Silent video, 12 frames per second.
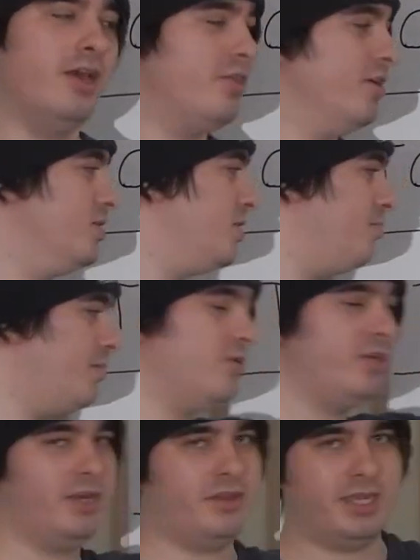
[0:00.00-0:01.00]
There's a
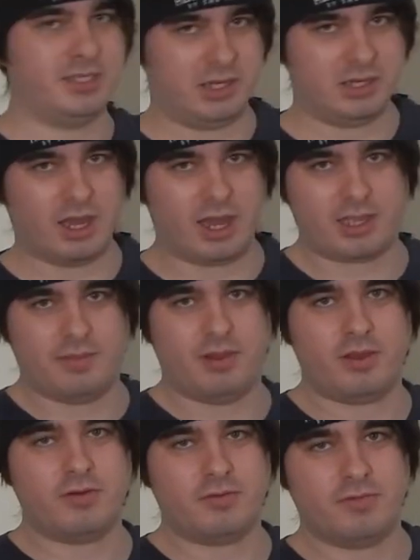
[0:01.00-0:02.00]
million things to talk
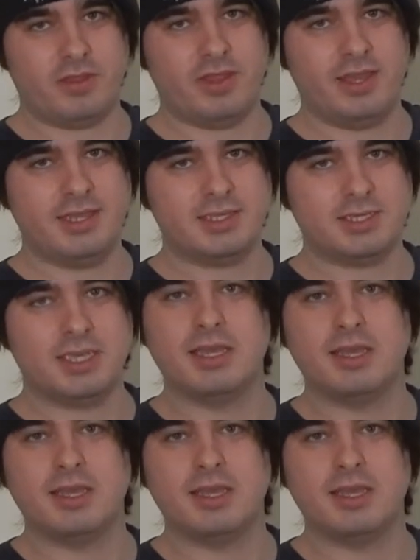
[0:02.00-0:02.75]
about with this,